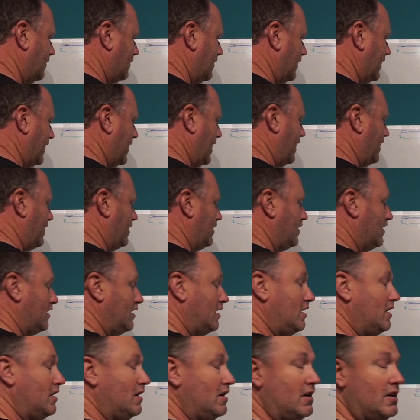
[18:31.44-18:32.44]
okay,
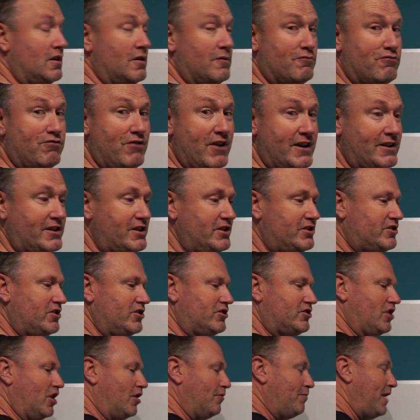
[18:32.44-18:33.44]
practice the
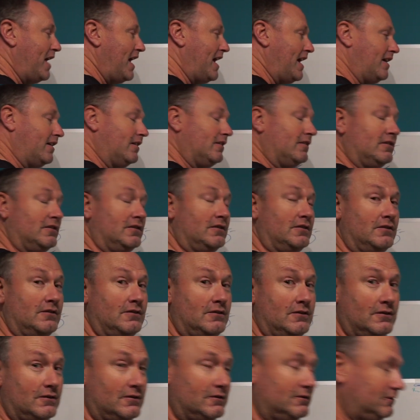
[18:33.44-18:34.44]
top hat.
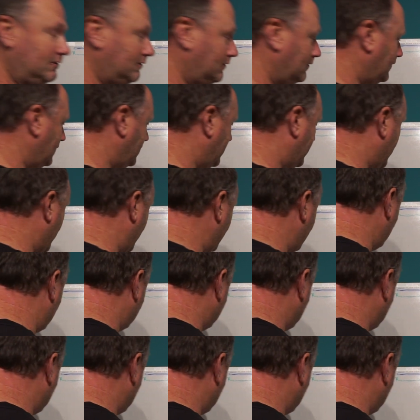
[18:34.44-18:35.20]
Okay, a